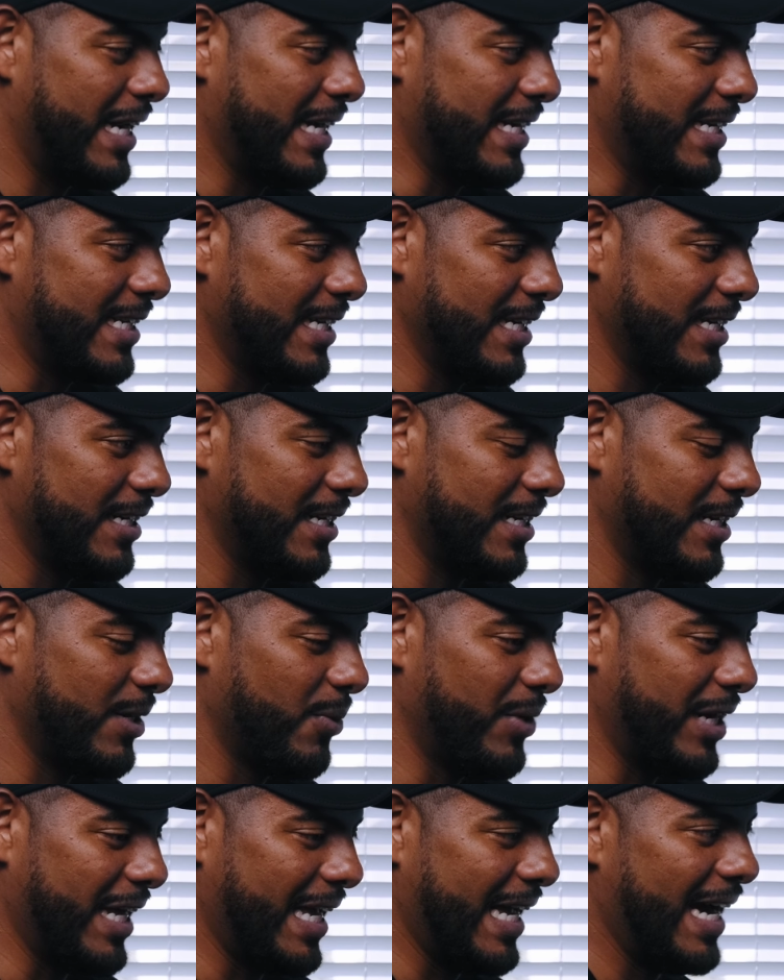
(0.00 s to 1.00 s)

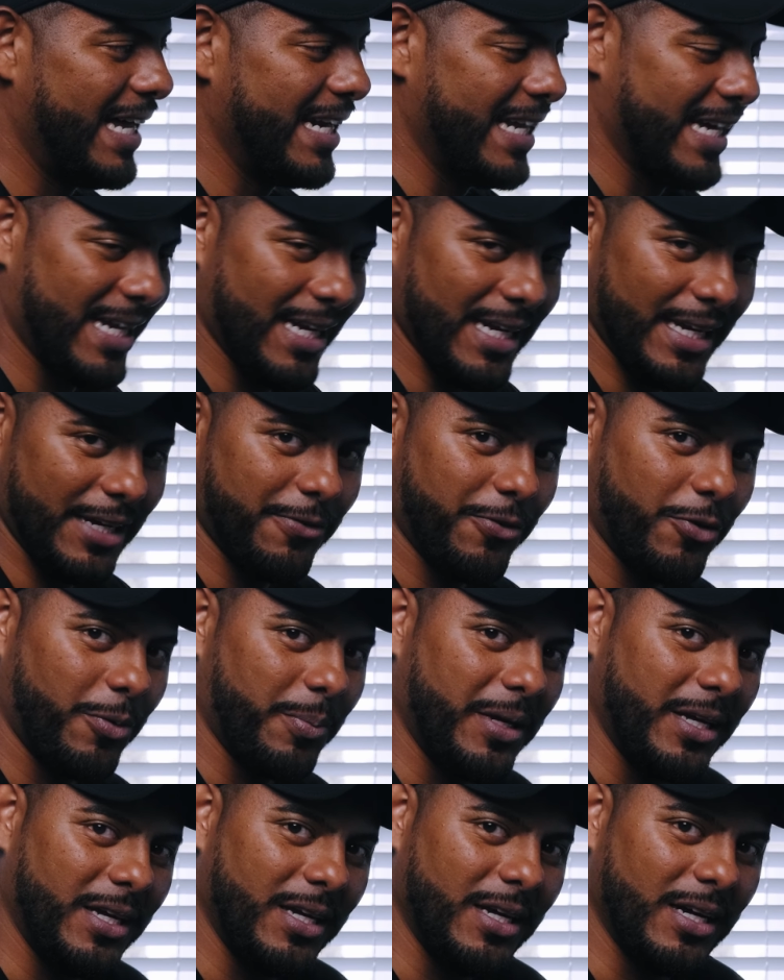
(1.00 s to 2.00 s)
it kind of clicked for
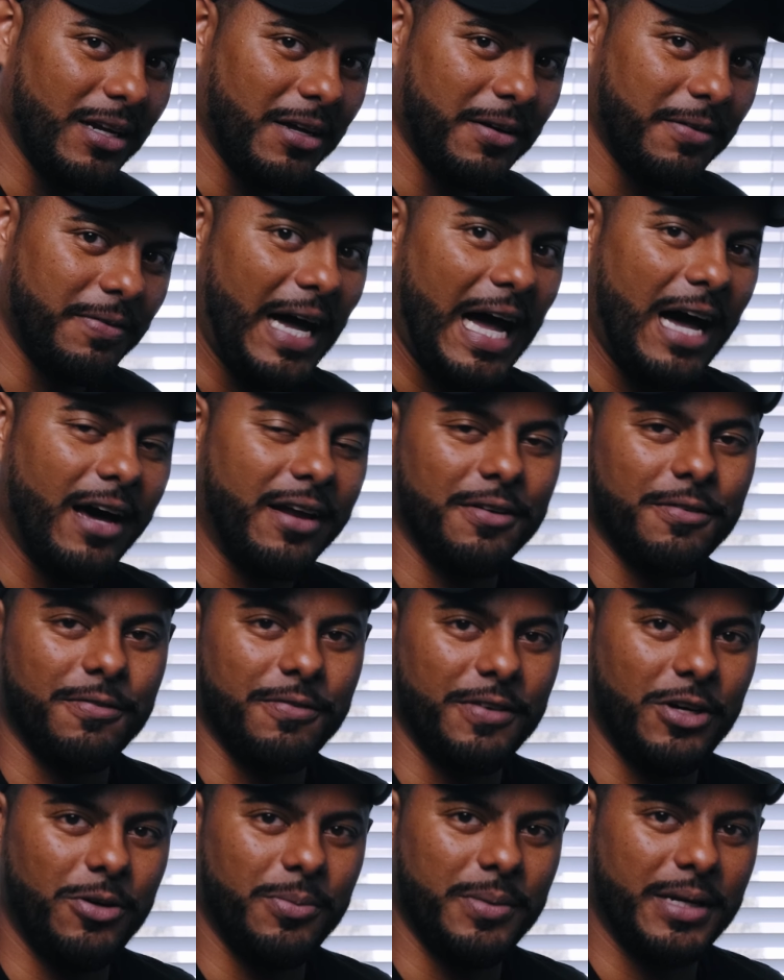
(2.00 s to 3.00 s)
me of how to
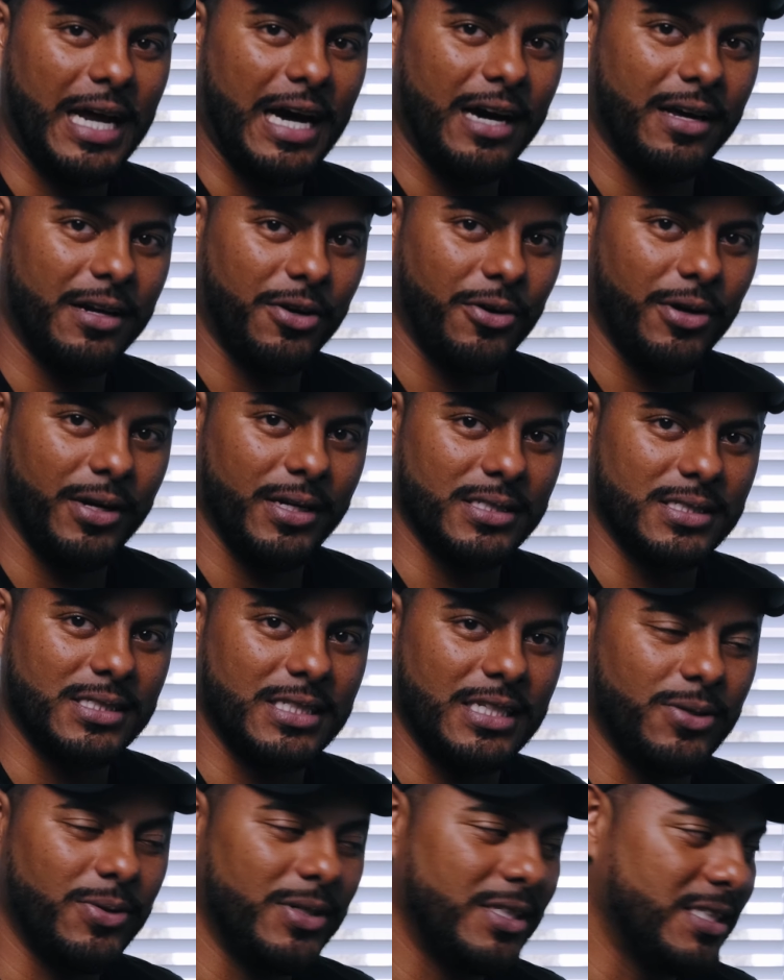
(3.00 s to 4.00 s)
film and how to create a
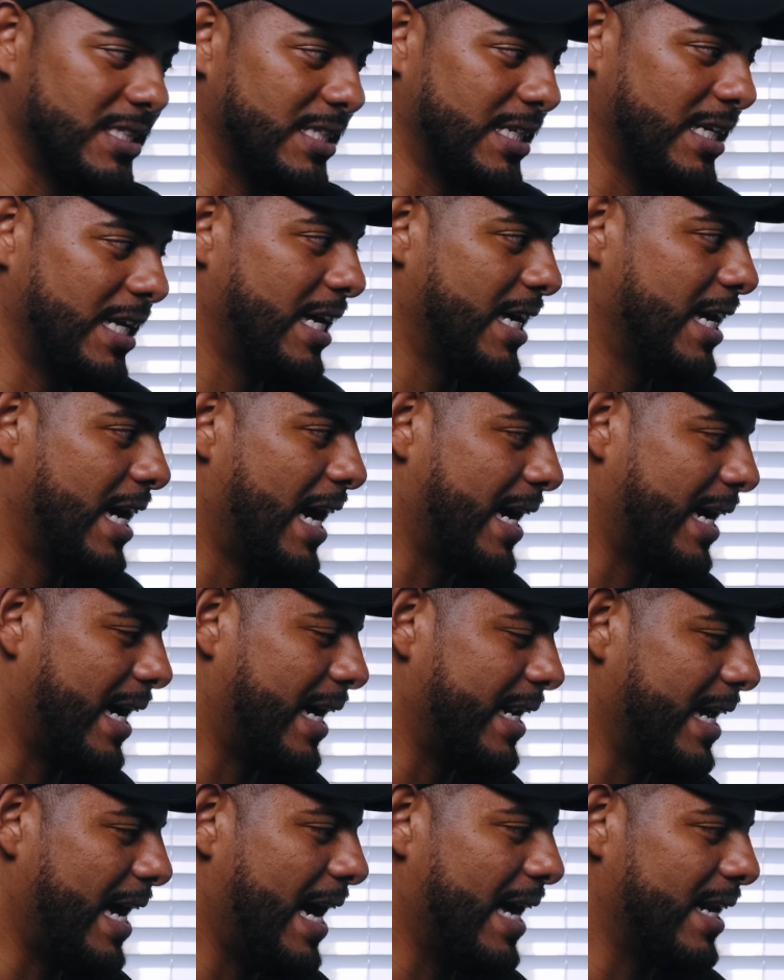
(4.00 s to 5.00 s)
sequence and
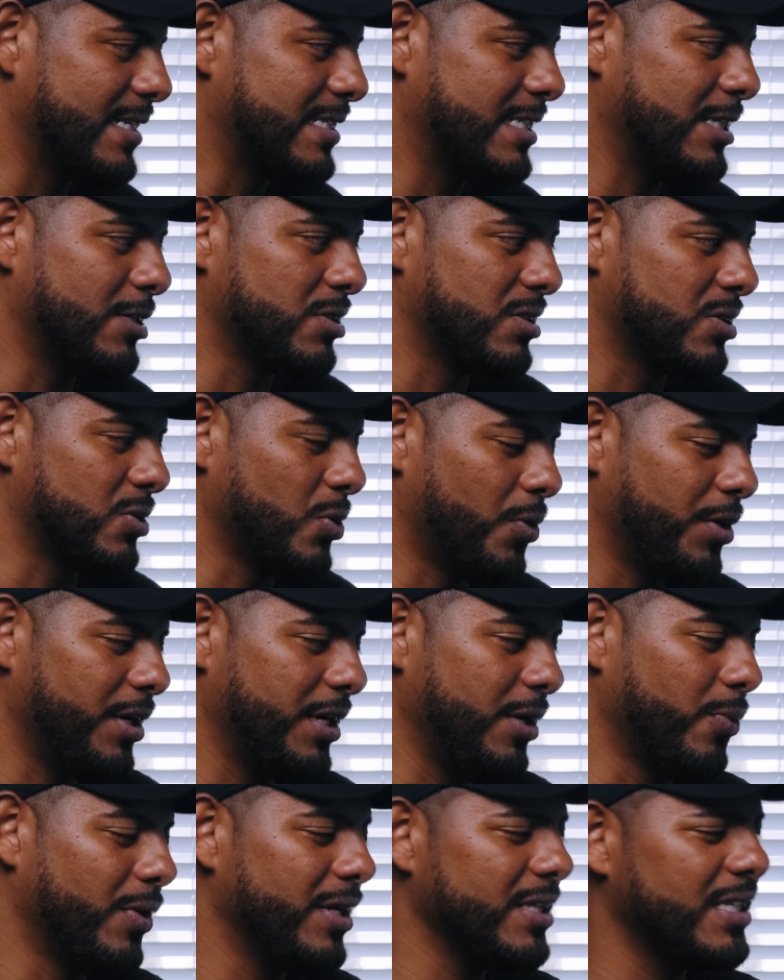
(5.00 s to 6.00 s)
kind of how to tell a
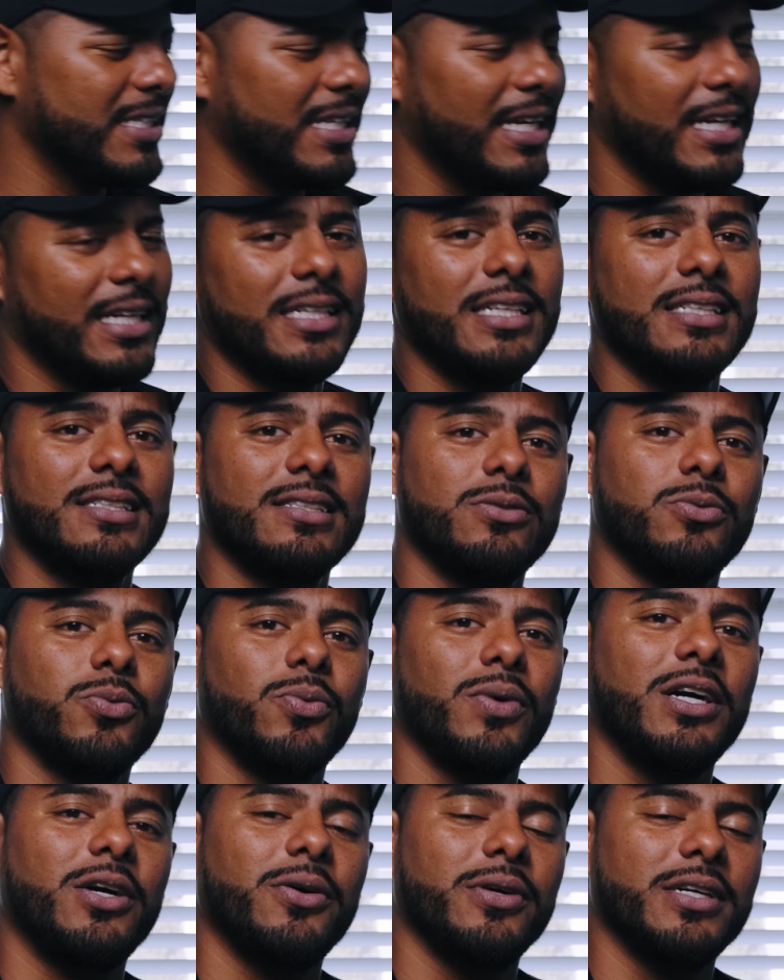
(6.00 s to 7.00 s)
story, one thing that he did
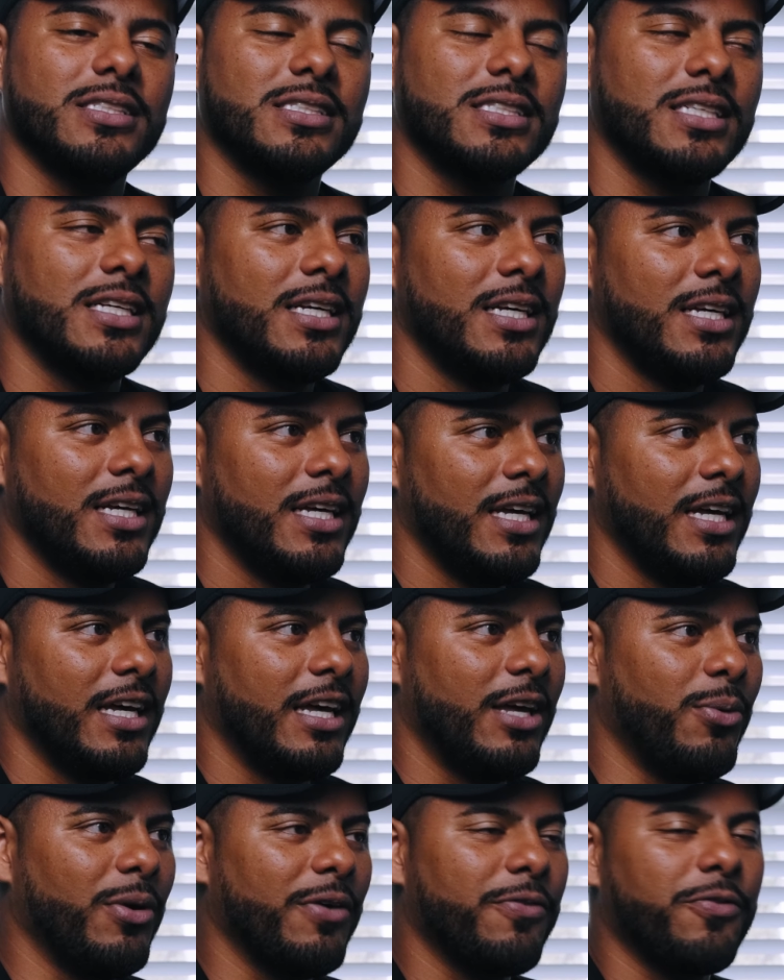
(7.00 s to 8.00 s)
well is
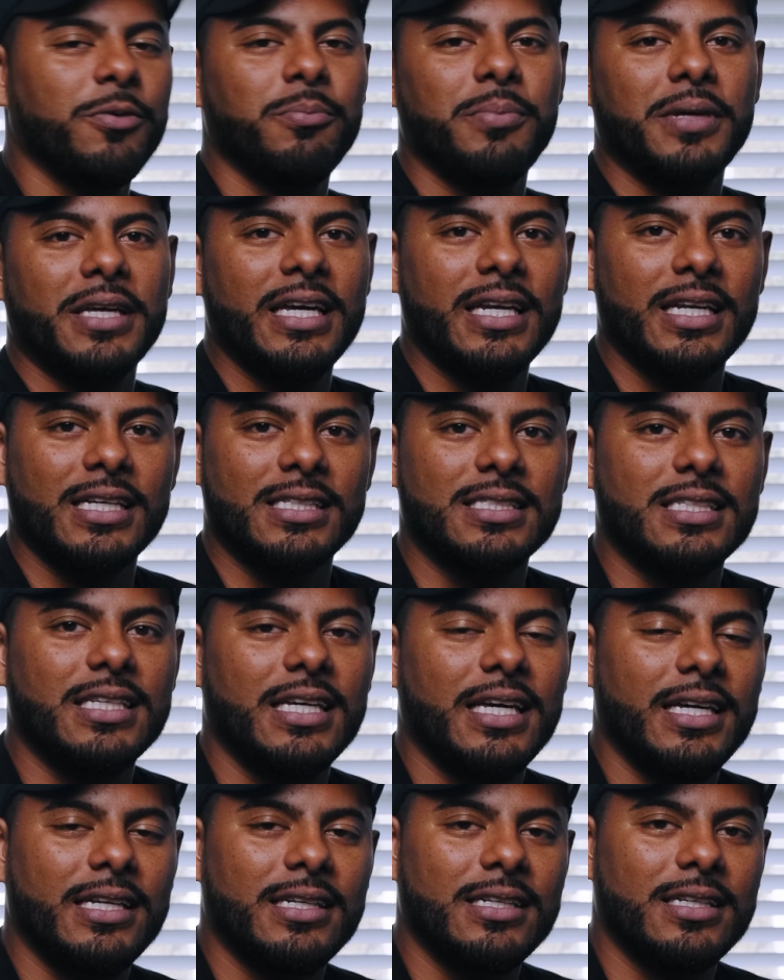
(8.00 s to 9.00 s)
he went from beginning to
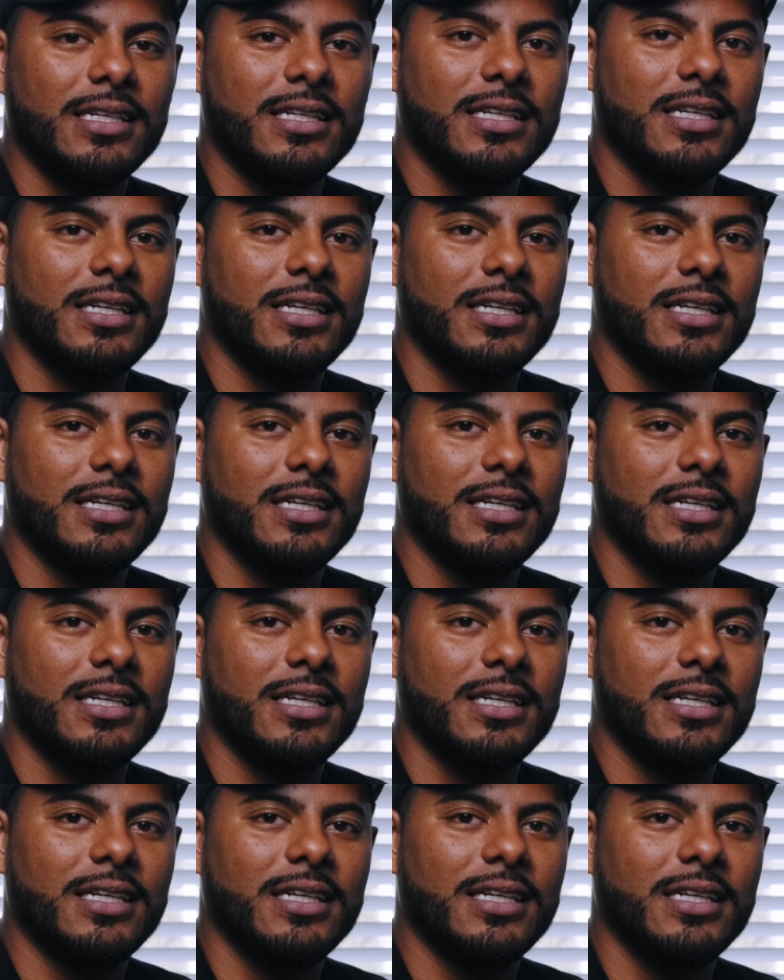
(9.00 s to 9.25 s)
end.